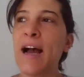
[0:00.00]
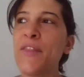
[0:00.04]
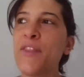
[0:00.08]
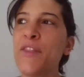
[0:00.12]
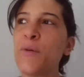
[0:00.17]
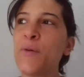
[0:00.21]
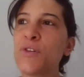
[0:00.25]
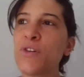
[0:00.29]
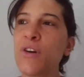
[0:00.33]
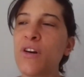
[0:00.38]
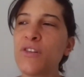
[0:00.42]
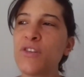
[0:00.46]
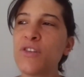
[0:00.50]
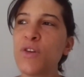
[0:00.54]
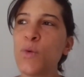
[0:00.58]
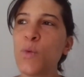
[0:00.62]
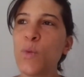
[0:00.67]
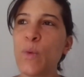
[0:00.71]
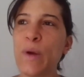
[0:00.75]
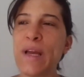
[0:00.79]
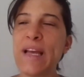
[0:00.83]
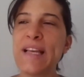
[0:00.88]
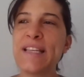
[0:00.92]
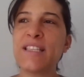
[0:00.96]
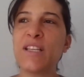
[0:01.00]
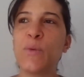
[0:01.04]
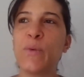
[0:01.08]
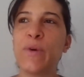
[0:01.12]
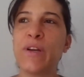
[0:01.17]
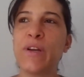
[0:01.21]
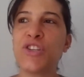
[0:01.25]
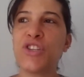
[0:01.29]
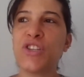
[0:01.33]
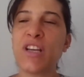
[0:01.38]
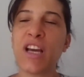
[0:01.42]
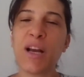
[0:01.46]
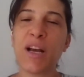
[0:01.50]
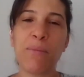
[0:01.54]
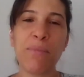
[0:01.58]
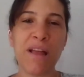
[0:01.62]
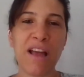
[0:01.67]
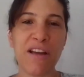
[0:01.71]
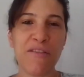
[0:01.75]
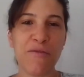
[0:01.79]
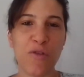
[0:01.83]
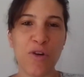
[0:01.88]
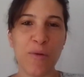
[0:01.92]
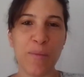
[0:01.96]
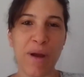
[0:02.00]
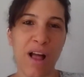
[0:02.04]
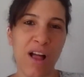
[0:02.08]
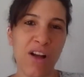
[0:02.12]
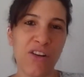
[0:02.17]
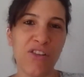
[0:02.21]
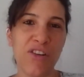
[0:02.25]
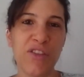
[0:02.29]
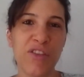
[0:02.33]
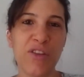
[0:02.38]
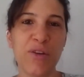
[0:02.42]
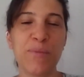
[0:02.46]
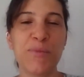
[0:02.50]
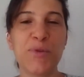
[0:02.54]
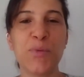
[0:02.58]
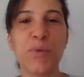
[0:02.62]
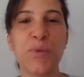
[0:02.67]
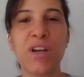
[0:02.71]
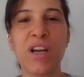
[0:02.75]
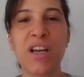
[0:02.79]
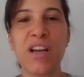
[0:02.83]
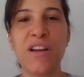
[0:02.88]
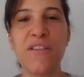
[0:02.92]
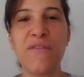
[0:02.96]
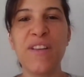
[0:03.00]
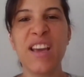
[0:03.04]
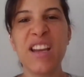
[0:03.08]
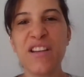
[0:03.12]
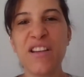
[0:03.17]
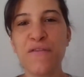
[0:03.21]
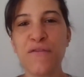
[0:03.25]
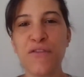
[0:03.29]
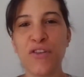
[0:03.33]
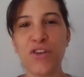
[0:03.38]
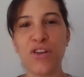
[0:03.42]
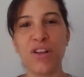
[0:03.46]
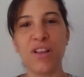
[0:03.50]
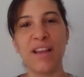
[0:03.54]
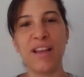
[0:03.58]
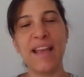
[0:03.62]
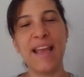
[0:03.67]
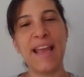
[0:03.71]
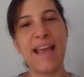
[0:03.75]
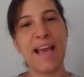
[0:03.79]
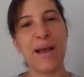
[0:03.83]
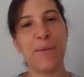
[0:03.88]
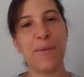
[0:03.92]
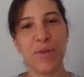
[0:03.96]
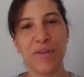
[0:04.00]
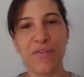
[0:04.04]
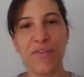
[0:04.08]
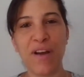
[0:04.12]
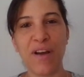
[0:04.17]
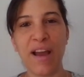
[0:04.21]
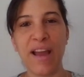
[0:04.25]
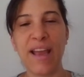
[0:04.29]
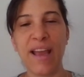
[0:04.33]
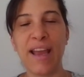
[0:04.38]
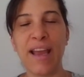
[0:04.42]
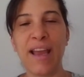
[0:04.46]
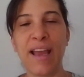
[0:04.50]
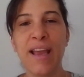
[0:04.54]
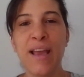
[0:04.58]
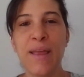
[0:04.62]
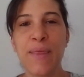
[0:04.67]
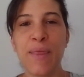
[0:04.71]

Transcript: there were also ways in which tech platform algorithms were kind of inadvertently amplifying